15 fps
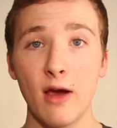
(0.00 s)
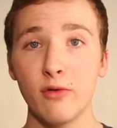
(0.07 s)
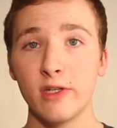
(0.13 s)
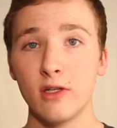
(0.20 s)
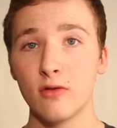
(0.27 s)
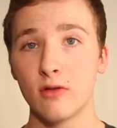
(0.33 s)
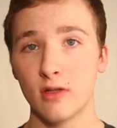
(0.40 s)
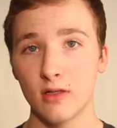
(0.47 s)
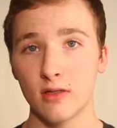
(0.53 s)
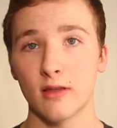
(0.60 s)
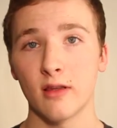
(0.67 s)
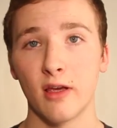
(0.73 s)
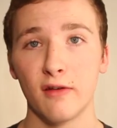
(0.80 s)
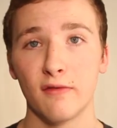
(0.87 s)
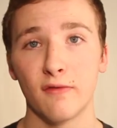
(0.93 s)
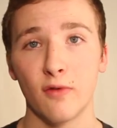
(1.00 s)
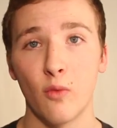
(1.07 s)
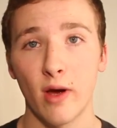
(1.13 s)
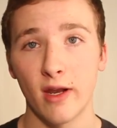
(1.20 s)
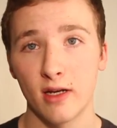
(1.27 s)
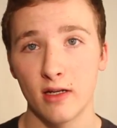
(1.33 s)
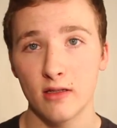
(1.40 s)
would use this light for
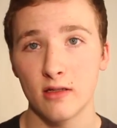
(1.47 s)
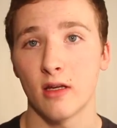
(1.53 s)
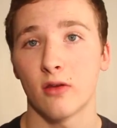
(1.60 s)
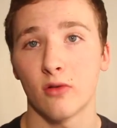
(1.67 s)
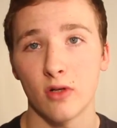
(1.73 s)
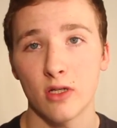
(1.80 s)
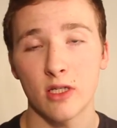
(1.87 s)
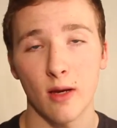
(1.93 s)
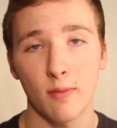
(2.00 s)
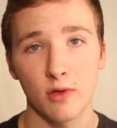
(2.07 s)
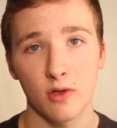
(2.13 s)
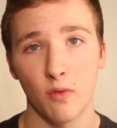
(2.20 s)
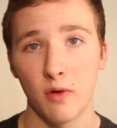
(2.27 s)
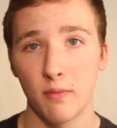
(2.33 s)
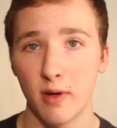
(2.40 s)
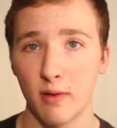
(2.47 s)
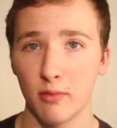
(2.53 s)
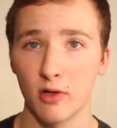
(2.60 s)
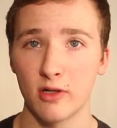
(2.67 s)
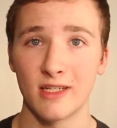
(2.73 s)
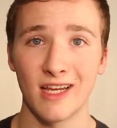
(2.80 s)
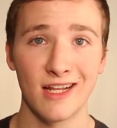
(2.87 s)
weddings at the reception when
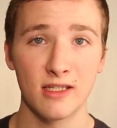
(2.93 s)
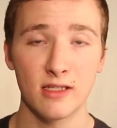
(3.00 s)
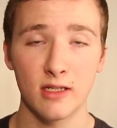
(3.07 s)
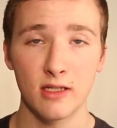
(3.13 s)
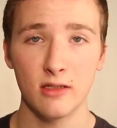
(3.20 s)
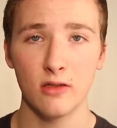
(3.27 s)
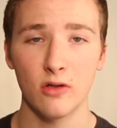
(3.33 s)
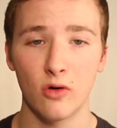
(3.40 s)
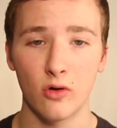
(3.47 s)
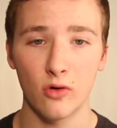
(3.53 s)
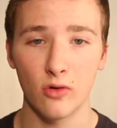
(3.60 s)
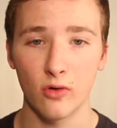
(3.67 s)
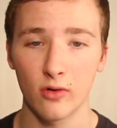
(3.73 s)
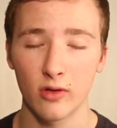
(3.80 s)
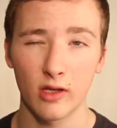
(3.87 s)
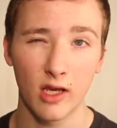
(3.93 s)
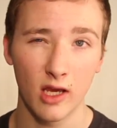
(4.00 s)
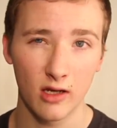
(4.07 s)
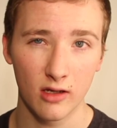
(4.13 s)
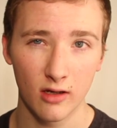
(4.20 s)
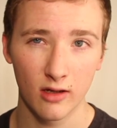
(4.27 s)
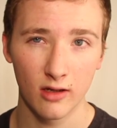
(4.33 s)
people are dancing, or the
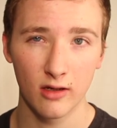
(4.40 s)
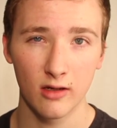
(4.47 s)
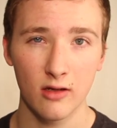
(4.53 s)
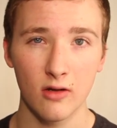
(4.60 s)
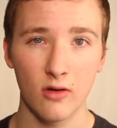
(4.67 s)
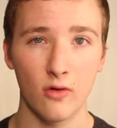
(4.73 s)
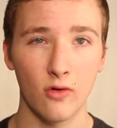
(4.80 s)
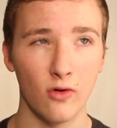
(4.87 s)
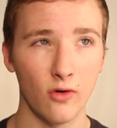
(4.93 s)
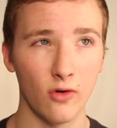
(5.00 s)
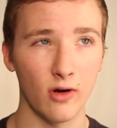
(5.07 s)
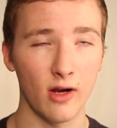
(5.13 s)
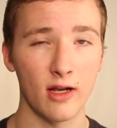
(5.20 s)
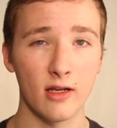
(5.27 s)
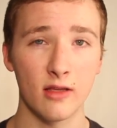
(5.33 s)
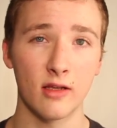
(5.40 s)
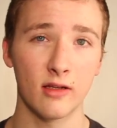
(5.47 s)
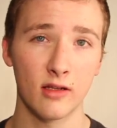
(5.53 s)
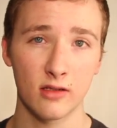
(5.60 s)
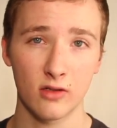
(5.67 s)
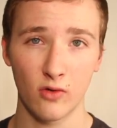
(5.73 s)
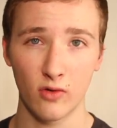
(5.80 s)
cake cutting, or anything
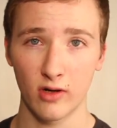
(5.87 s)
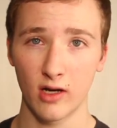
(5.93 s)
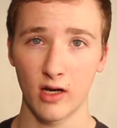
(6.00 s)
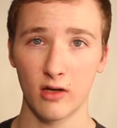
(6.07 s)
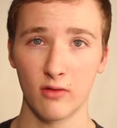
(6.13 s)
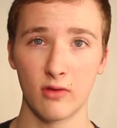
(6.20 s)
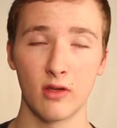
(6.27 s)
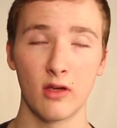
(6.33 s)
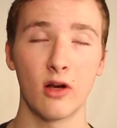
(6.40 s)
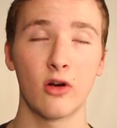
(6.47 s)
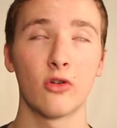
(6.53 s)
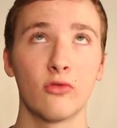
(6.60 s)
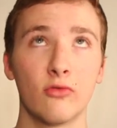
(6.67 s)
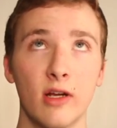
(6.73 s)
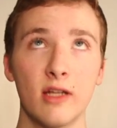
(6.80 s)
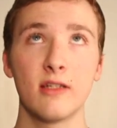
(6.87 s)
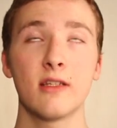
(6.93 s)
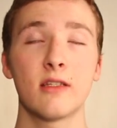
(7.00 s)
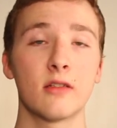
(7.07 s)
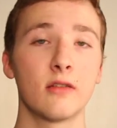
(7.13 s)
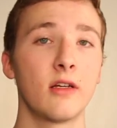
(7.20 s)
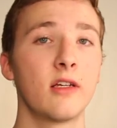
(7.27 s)
that's going on in the
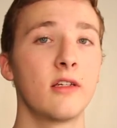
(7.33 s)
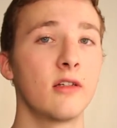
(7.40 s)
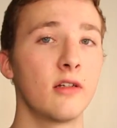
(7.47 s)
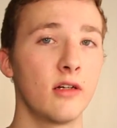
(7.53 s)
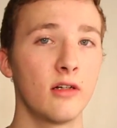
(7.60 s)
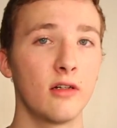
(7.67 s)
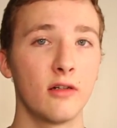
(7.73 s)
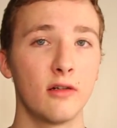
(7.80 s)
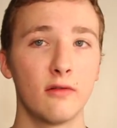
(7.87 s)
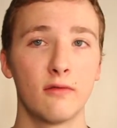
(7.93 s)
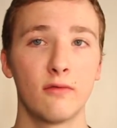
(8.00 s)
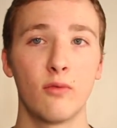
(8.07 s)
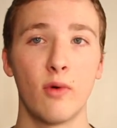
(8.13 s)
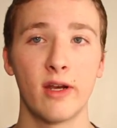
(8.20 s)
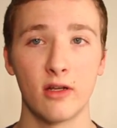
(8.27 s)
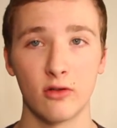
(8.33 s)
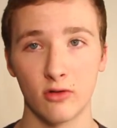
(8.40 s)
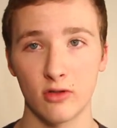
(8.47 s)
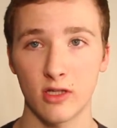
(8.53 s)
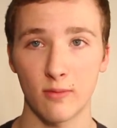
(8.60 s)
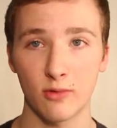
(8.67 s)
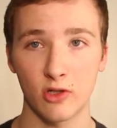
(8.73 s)
horrendous light of wedding
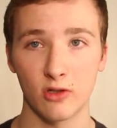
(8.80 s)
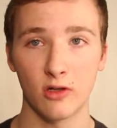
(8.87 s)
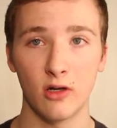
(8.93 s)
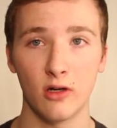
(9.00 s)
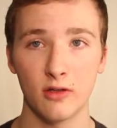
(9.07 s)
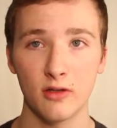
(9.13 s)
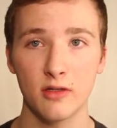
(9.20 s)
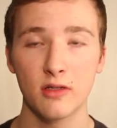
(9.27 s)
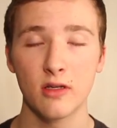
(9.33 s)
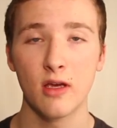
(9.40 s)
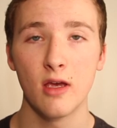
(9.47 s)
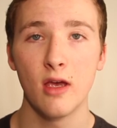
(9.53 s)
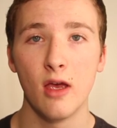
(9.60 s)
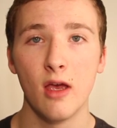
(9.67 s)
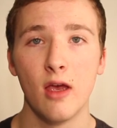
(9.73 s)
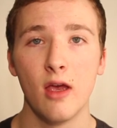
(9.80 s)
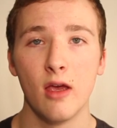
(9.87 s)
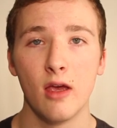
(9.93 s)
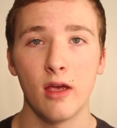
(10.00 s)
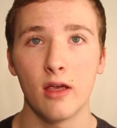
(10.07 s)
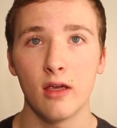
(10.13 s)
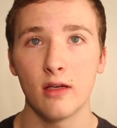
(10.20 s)
reception halls.
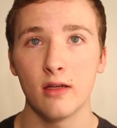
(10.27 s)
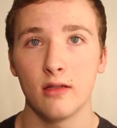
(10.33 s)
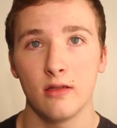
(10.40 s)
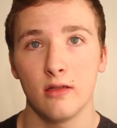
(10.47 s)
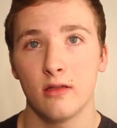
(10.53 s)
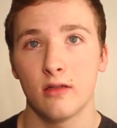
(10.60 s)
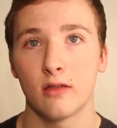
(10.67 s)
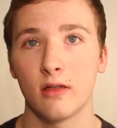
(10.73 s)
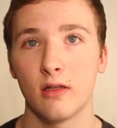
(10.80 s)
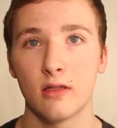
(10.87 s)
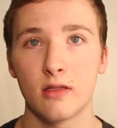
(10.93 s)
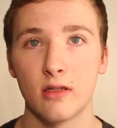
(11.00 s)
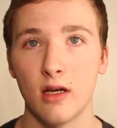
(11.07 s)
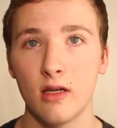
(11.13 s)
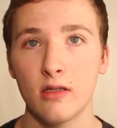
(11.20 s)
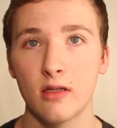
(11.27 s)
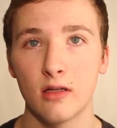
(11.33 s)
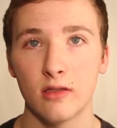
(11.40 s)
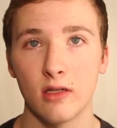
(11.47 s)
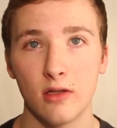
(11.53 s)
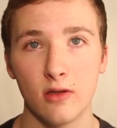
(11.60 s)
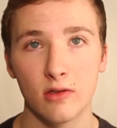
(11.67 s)
And it's nice
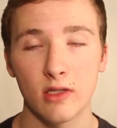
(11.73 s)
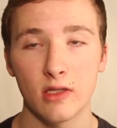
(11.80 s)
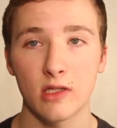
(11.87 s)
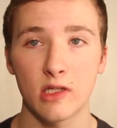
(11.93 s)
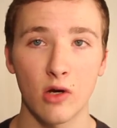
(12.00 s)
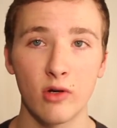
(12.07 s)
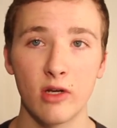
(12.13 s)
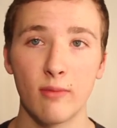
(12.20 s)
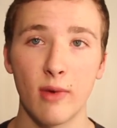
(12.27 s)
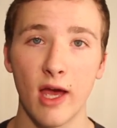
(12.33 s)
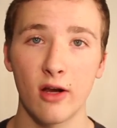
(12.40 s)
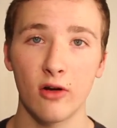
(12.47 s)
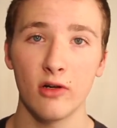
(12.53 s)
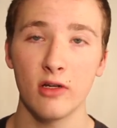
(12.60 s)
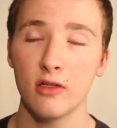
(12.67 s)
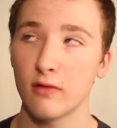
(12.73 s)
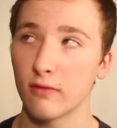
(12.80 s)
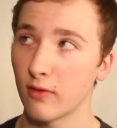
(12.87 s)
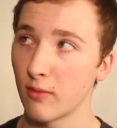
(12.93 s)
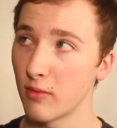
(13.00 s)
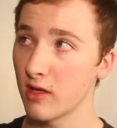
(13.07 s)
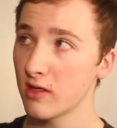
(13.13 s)
because it uses Sony batteries
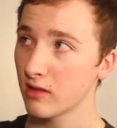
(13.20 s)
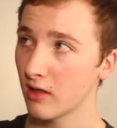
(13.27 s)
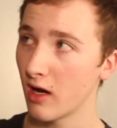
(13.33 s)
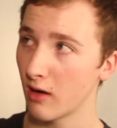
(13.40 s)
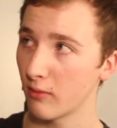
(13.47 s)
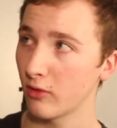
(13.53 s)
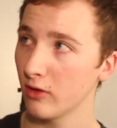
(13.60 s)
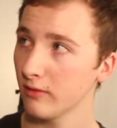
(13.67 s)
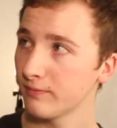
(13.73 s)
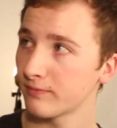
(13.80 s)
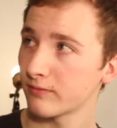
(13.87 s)
from this camera,